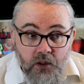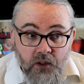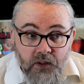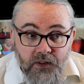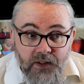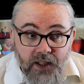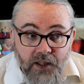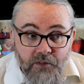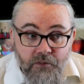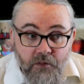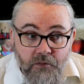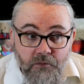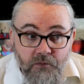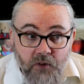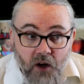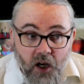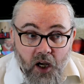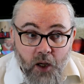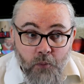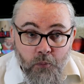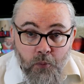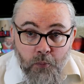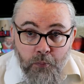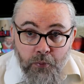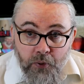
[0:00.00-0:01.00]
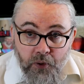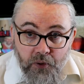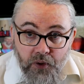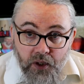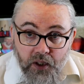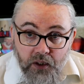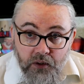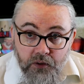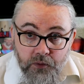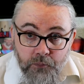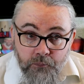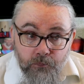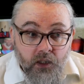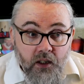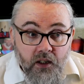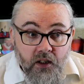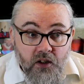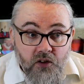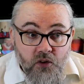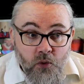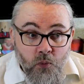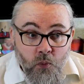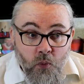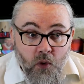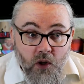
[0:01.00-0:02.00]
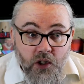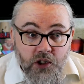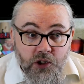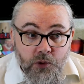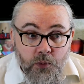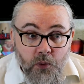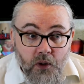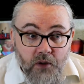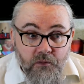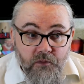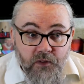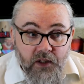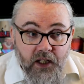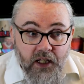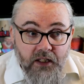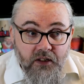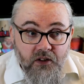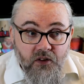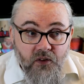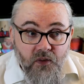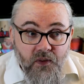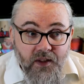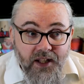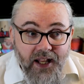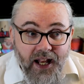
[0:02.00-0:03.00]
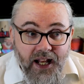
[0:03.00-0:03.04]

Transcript: to have a viable product. And it's a watchword for getting to the